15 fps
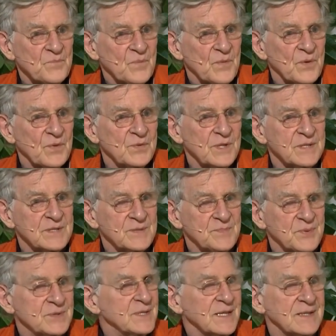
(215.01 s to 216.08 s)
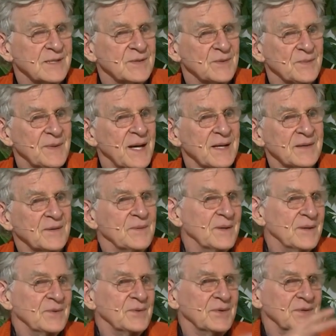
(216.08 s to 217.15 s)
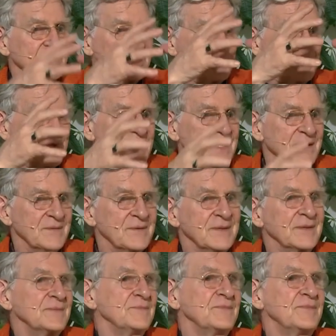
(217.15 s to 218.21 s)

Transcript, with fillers: You just projected your mind to where you could just read every